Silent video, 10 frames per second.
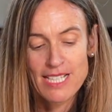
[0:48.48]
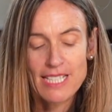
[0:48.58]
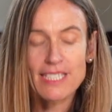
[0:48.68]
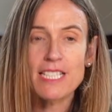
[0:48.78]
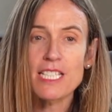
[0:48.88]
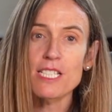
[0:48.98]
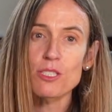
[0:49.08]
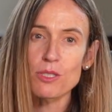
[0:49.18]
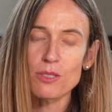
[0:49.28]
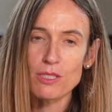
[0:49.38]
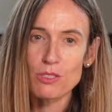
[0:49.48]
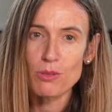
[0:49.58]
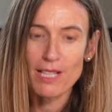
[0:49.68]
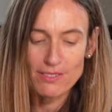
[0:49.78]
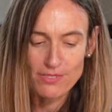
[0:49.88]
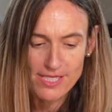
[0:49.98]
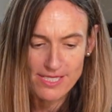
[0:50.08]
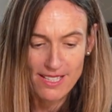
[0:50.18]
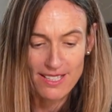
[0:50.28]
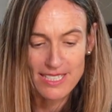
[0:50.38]
And then he took the twelve
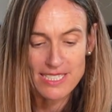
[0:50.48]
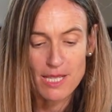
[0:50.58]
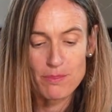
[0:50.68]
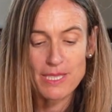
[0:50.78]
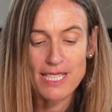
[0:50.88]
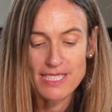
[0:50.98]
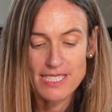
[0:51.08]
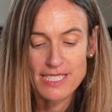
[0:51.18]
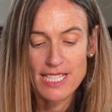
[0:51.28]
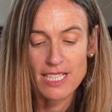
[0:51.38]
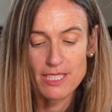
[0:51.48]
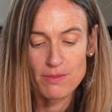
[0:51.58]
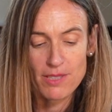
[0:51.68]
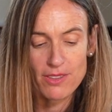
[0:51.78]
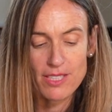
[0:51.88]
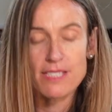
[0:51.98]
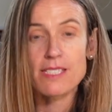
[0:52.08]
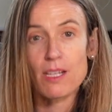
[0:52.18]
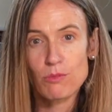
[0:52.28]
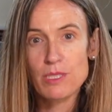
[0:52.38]
aside and began to tell them the things
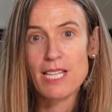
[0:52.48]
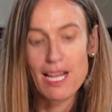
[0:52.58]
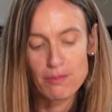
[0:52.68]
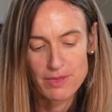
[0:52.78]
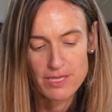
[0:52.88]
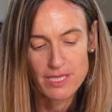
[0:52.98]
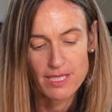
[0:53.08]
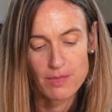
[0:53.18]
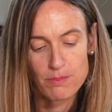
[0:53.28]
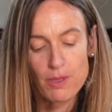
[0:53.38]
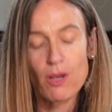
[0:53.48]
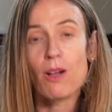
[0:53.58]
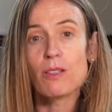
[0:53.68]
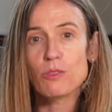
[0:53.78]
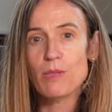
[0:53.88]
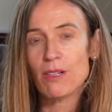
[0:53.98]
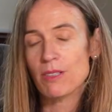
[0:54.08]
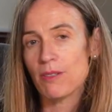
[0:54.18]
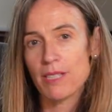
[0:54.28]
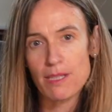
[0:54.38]
that would happen to him. Behold, we are
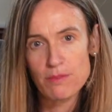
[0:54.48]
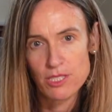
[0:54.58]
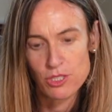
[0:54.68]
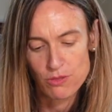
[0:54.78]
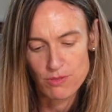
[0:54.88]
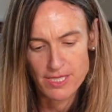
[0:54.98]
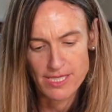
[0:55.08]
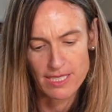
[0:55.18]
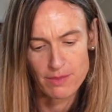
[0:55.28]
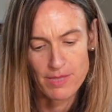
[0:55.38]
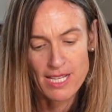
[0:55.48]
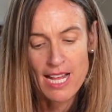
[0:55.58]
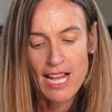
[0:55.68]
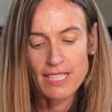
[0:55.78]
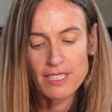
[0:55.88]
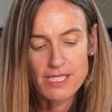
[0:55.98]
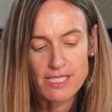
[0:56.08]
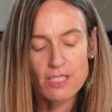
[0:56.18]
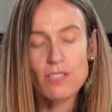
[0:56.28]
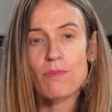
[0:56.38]
going up to Jerusalem, and the
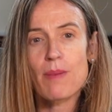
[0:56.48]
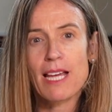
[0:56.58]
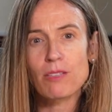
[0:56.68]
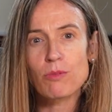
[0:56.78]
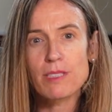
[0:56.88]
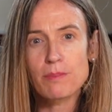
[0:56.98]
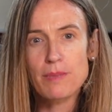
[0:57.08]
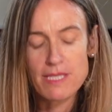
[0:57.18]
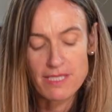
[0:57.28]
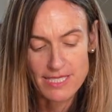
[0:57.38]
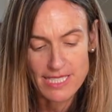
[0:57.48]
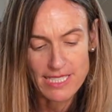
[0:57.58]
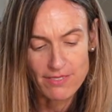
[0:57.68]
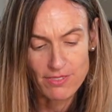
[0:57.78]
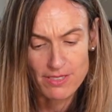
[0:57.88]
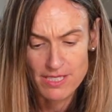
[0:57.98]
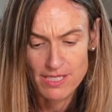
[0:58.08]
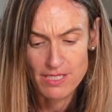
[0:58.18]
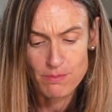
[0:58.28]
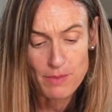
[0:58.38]
Son of Man will be delivered
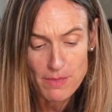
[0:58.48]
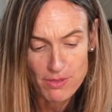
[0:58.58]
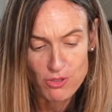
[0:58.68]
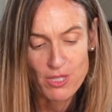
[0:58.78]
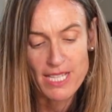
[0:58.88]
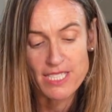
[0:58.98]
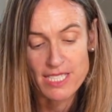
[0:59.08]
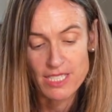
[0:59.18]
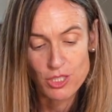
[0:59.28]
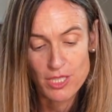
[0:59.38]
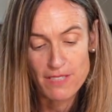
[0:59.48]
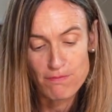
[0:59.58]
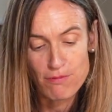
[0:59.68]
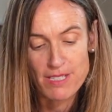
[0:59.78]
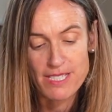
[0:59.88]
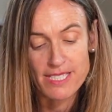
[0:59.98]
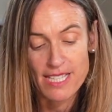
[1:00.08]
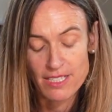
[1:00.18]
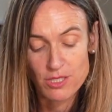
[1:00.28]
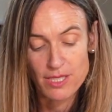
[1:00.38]
be betrayed to the chief priests
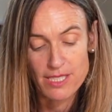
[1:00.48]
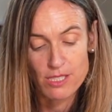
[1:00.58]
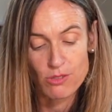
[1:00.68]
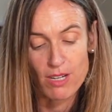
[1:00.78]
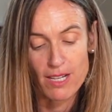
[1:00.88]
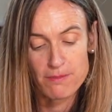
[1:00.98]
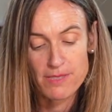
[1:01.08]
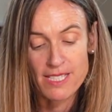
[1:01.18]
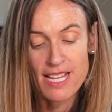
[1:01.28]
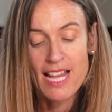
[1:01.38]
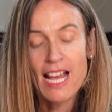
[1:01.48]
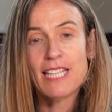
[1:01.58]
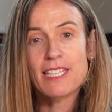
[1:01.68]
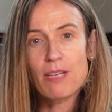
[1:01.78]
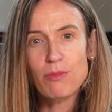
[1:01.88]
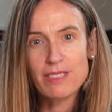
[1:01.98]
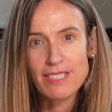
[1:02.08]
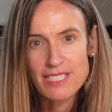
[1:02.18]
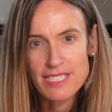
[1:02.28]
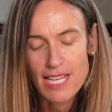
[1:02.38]
and to the scribes, and they will
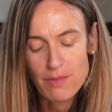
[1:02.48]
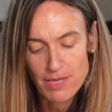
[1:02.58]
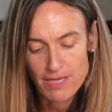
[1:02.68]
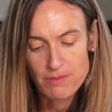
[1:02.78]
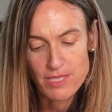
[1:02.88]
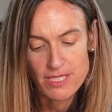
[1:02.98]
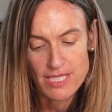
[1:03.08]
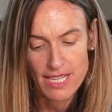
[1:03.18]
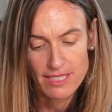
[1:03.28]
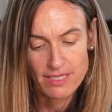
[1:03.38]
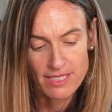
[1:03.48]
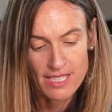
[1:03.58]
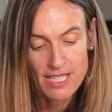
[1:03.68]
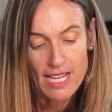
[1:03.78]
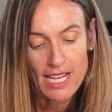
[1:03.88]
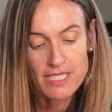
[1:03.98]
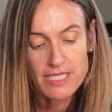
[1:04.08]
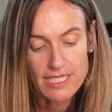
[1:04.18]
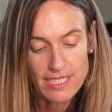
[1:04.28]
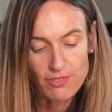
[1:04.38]
condemn him to death and
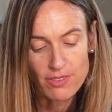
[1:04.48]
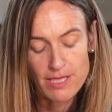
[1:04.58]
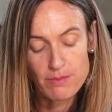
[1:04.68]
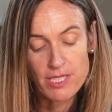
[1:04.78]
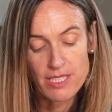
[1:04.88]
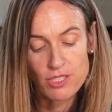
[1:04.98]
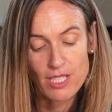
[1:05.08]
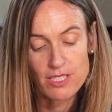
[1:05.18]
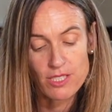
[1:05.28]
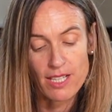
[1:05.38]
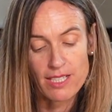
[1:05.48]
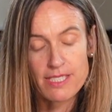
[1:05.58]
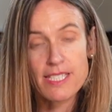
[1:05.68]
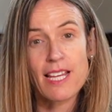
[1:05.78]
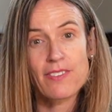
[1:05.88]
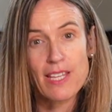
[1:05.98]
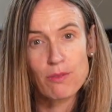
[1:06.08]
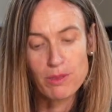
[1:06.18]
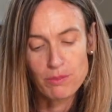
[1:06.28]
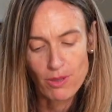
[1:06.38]
deliver him to the Gentiles, and they
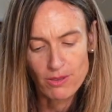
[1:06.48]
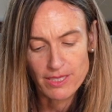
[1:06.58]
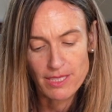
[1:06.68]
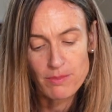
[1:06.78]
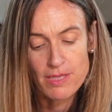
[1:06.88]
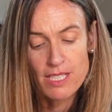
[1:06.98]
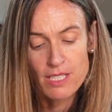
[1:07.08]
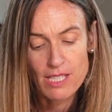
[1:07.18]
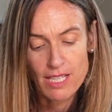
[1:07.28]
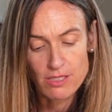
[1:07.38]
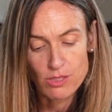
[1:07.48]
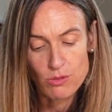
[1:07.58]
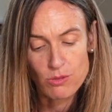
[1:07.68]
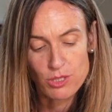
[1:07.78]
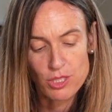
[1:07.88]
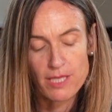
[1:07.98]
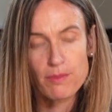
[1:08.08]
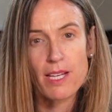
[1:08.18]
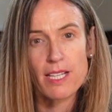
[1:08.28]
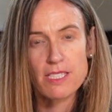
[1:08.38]
will mock him and scourge
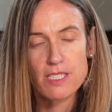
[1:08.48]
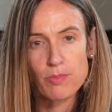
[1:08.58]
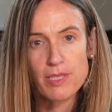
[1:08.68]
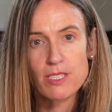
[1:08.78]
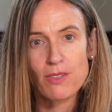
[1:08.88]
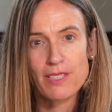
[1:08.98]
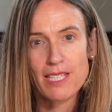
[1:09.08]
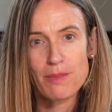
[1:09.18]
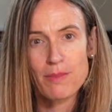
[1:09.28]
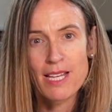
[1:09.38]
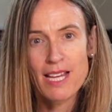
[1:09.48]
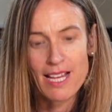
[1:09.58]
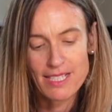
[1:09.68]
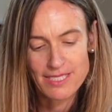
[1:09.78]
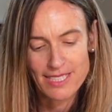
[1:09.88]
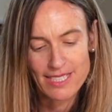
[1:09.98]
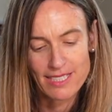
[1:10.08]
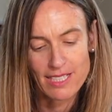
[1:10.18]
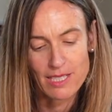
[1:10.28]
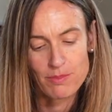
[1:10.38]
him and spit on him and
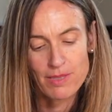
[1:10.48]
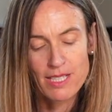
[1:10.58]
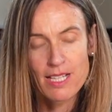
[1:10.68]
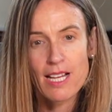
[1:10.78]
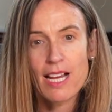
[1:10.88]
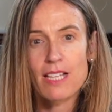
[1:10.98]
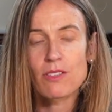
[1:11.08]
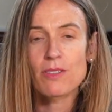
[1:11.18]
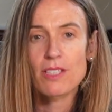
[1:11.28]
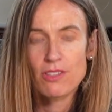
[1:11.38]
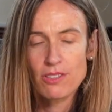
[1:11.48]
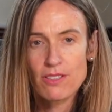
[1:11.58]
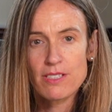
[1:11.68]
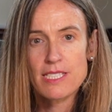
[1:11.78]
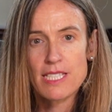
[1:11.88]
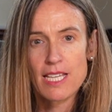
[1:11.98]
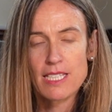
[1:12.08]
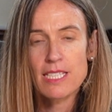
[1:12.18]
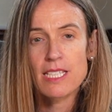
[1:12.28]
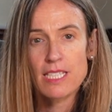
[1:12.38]
kill him, and on the third
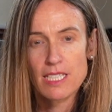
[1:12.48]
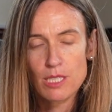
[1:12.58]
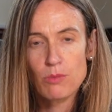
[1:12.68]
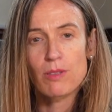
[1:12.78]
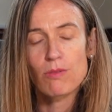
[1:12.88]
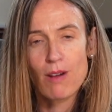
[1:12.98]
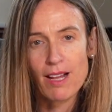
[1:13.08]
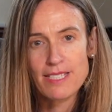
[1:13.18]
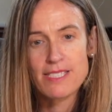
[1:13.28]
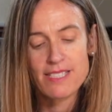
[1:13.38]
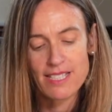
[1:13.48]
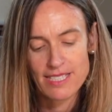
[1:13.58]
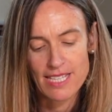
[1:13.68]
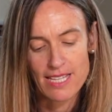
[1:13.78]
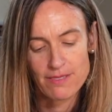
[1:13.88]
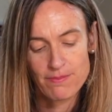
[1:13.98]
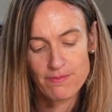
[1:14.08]
day he will rise again.